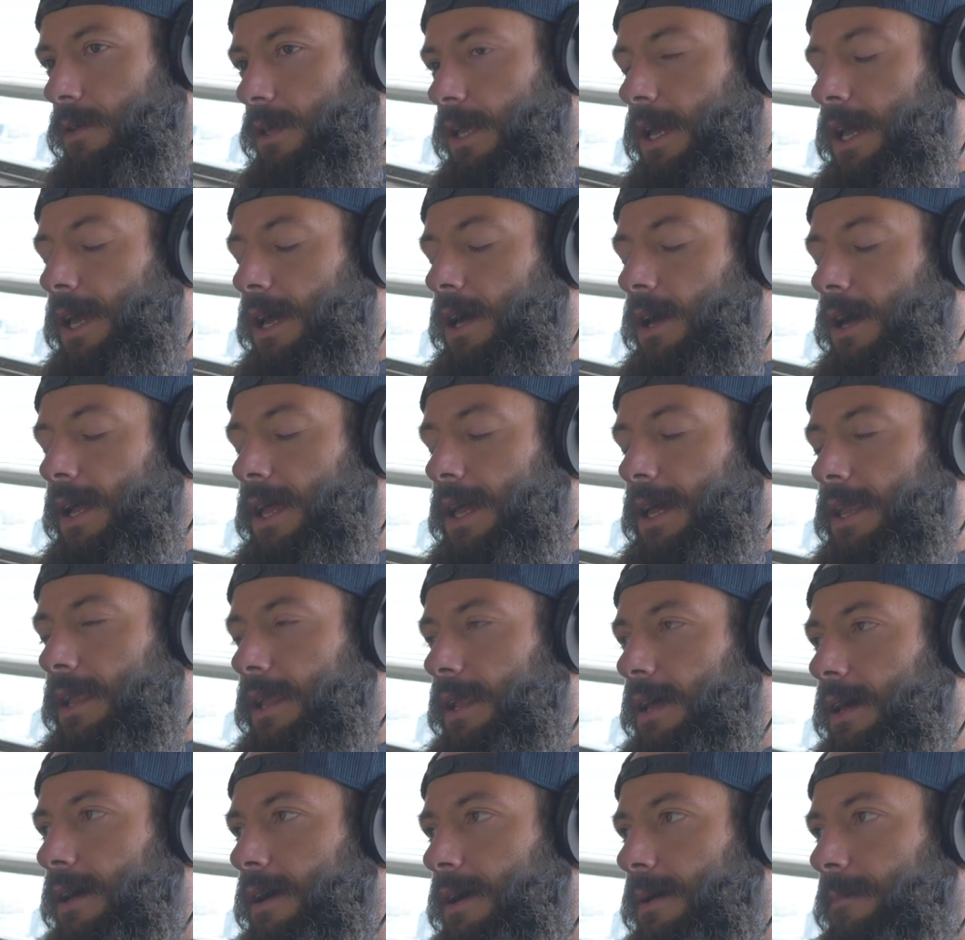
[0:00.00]
Yeah, I get
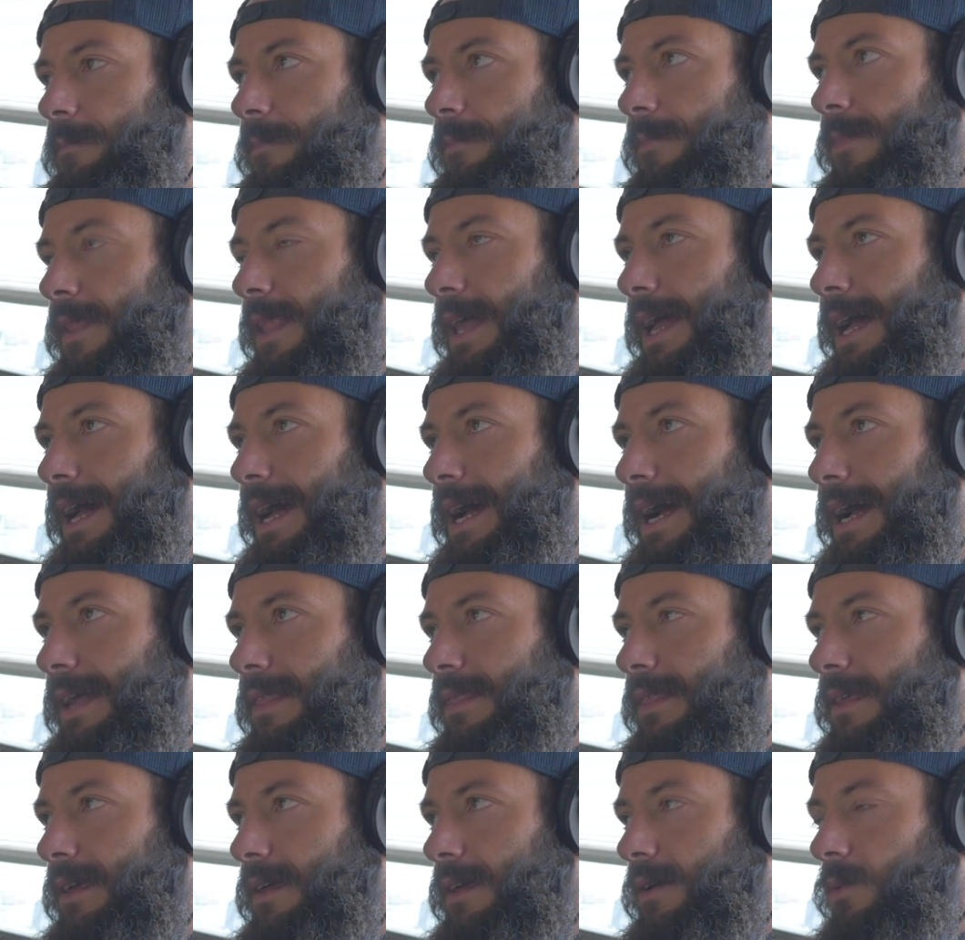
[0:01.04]
it. I
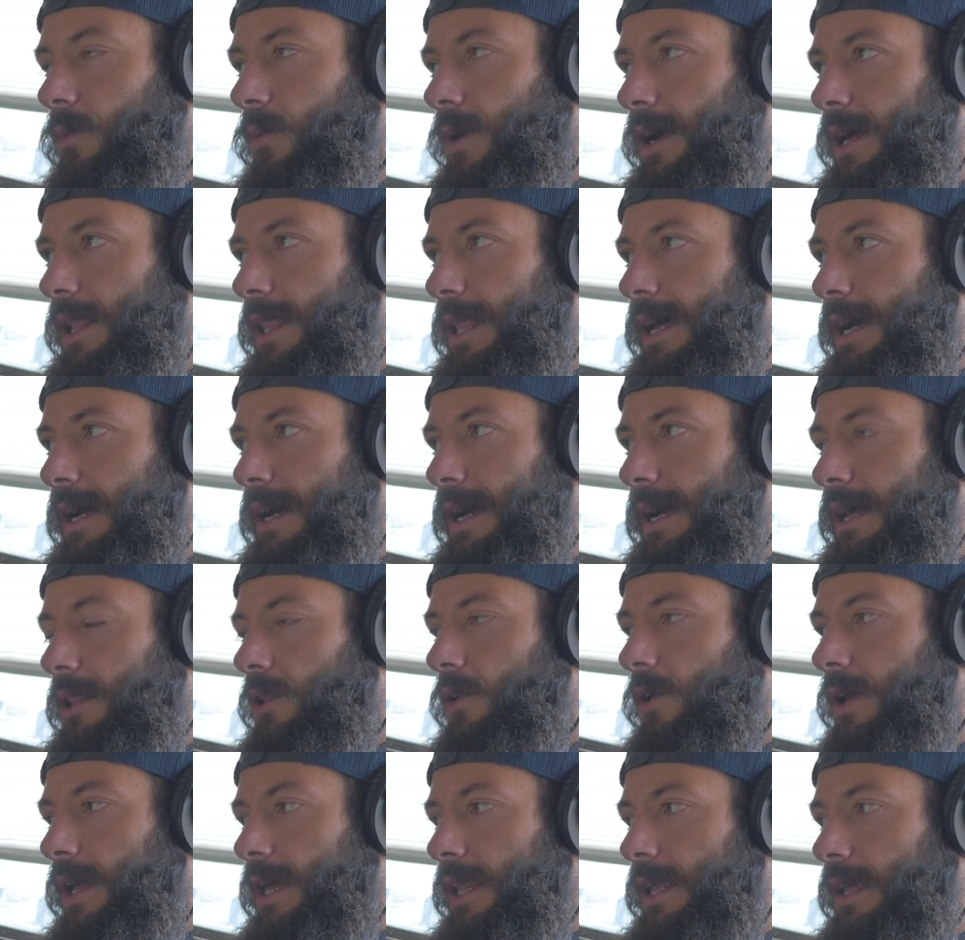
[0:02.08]
think, I
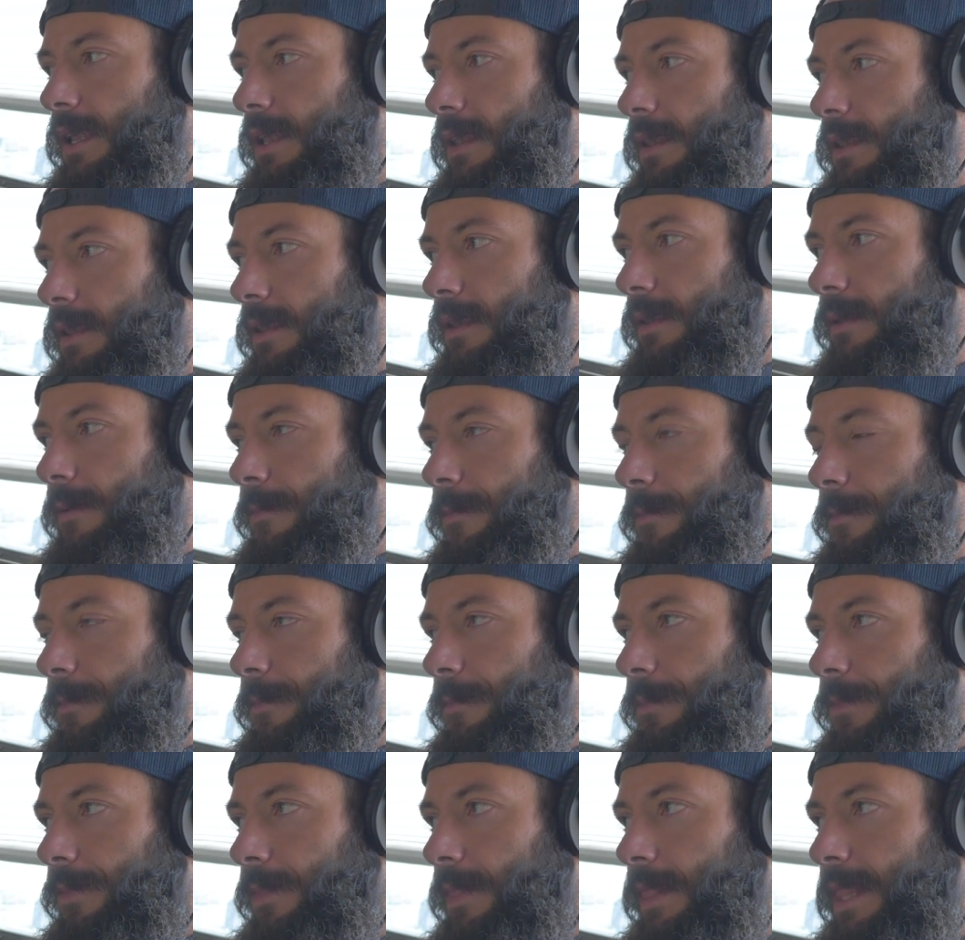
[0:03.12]
look at it
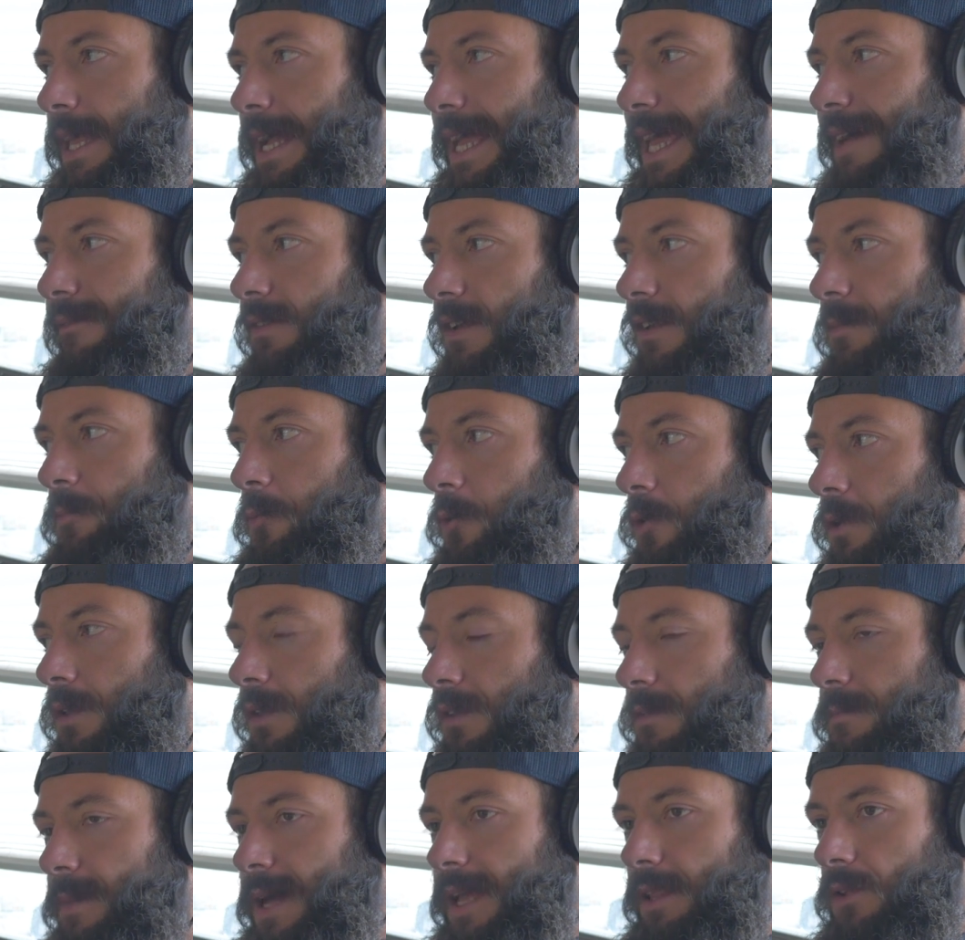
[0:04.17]
like every sport
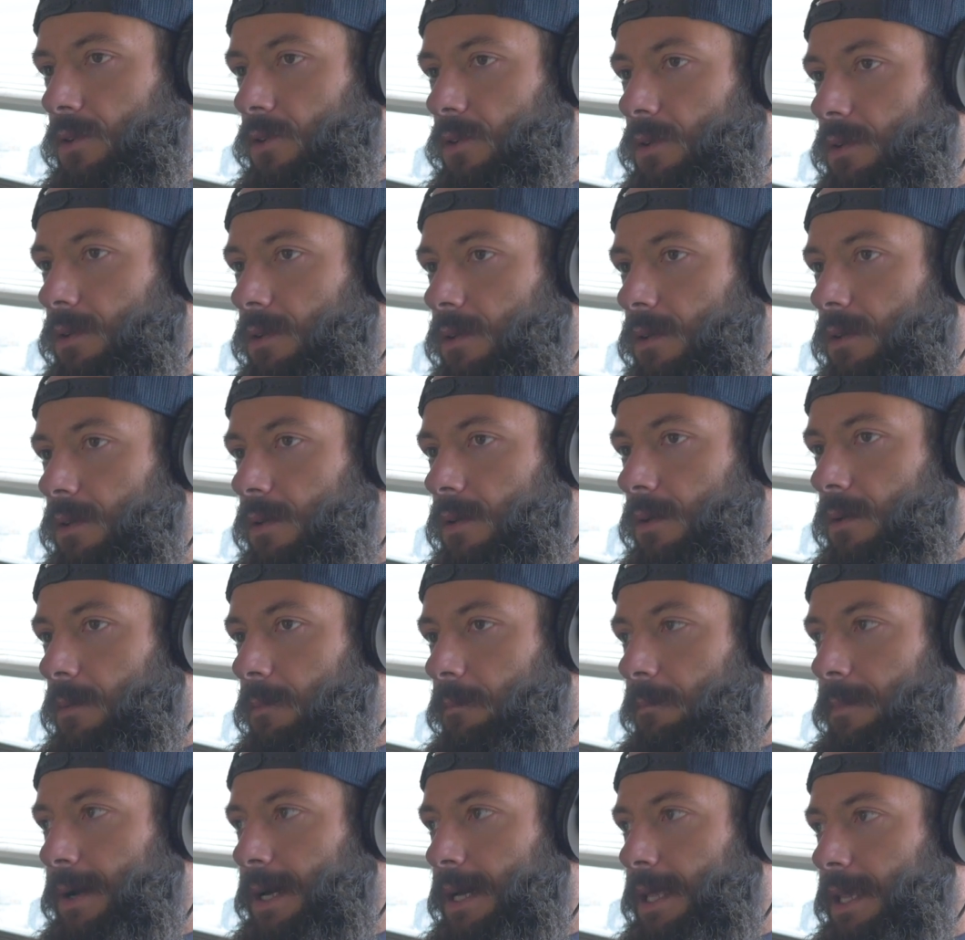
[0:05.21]
is mental,
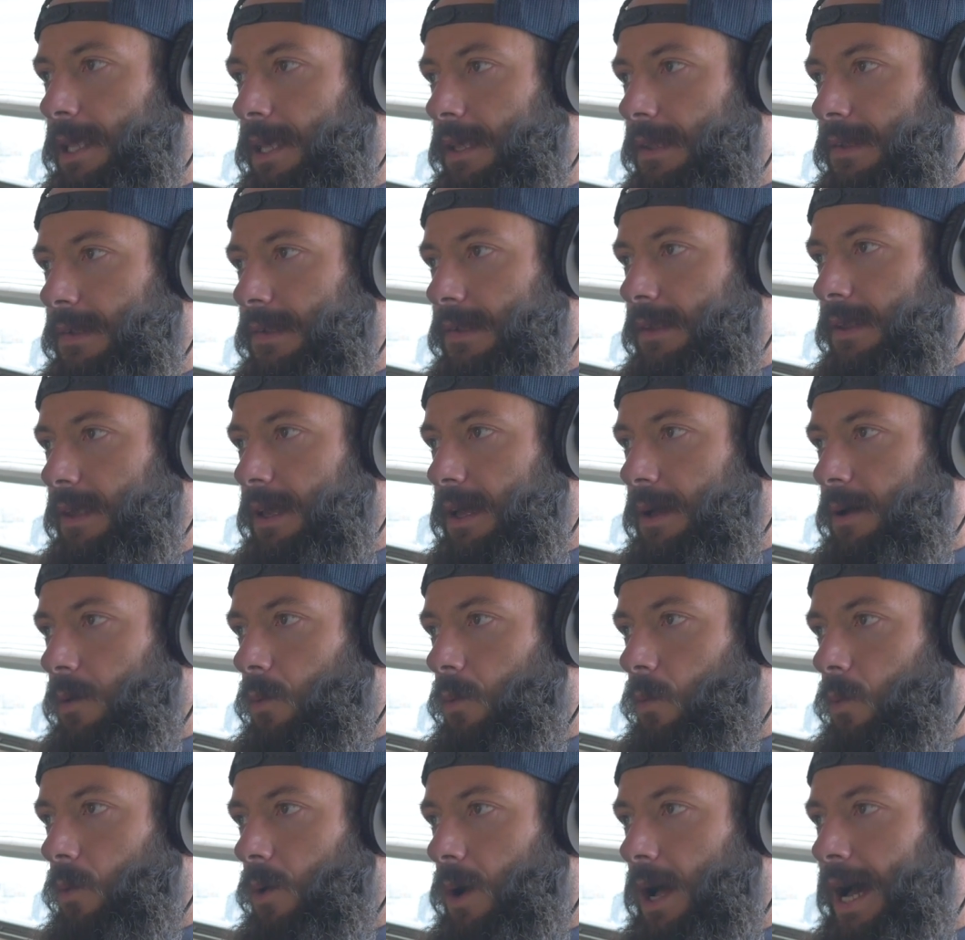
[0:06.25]
but it's
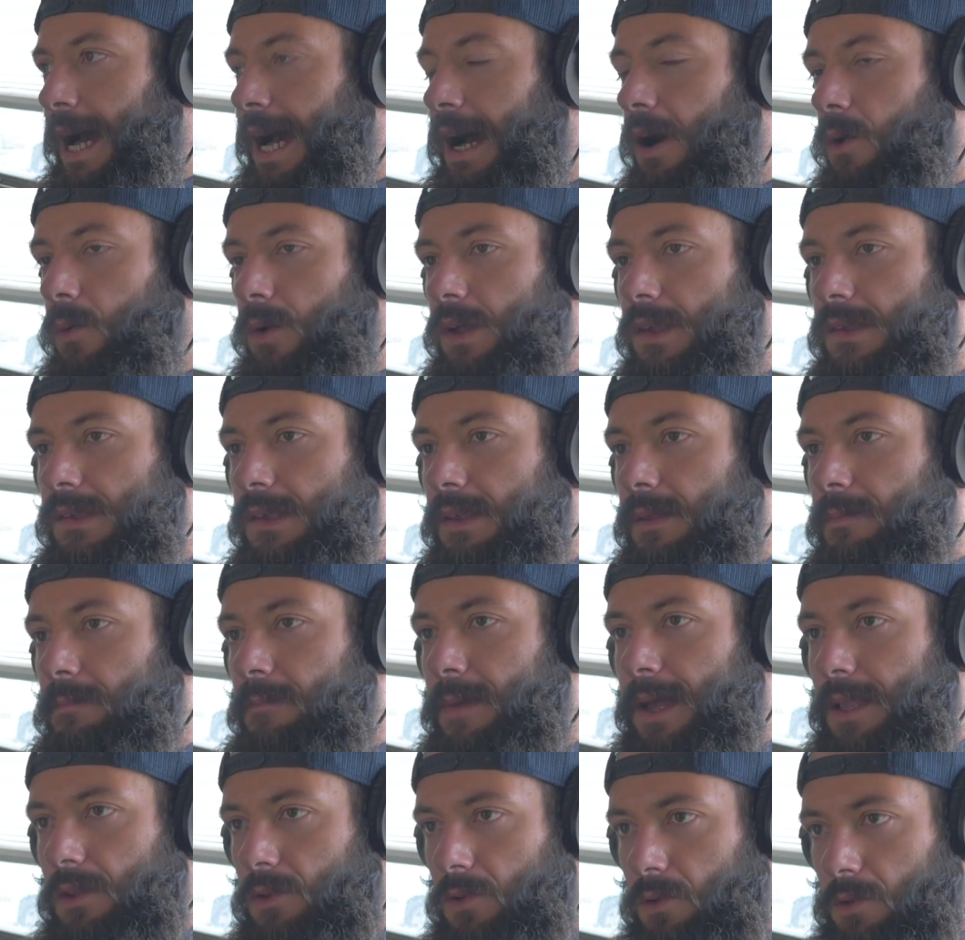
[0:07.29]
how is it
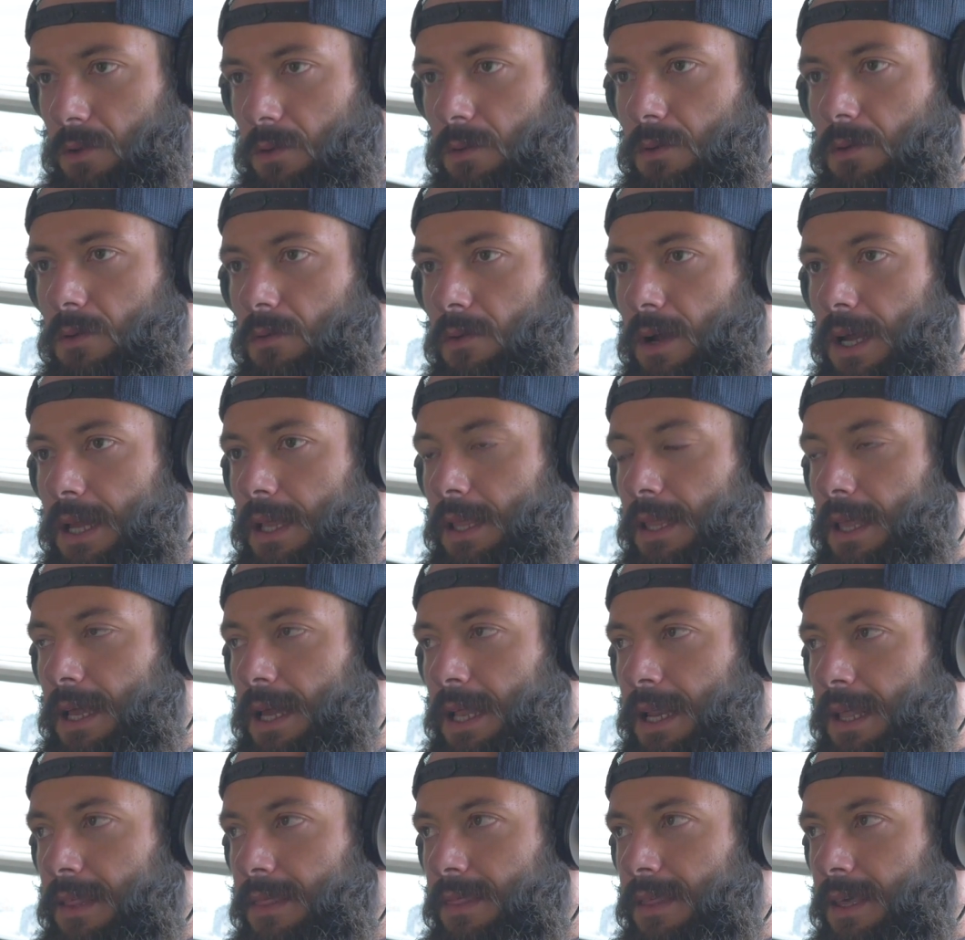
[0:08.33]
mental, right?
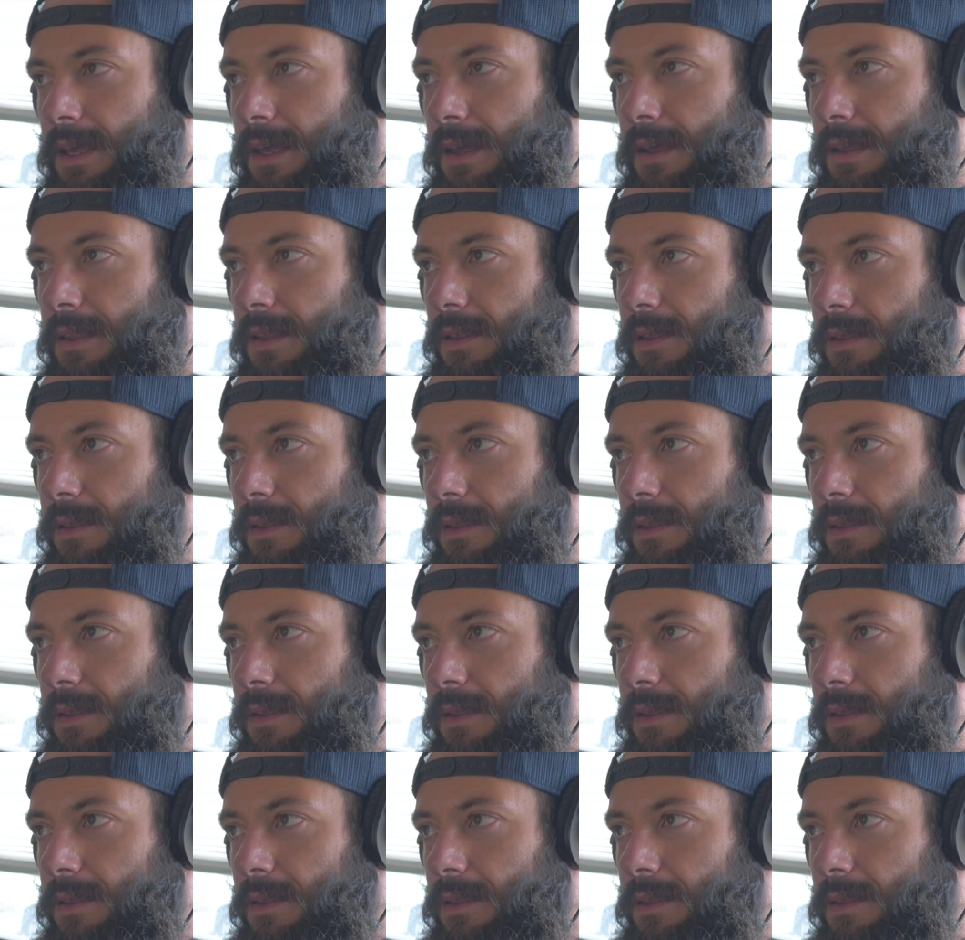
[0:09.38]
And I think